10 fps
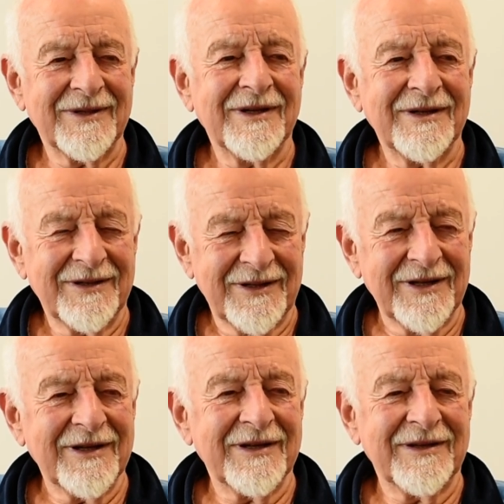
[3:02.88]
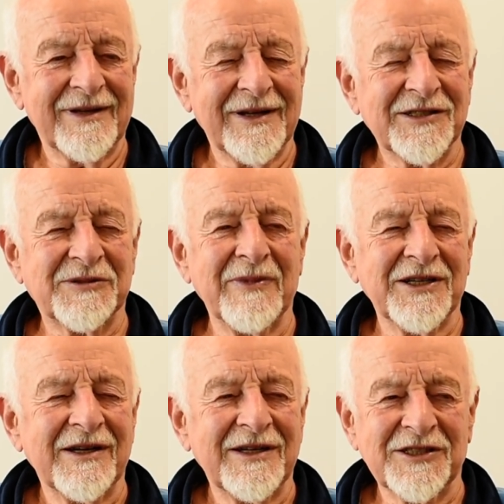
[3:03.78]
in different interviews on this
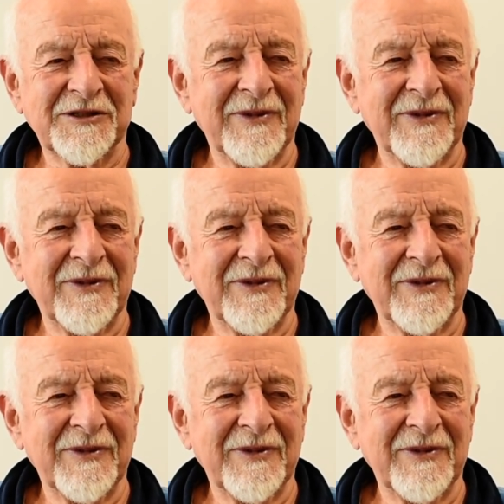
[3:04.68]
project.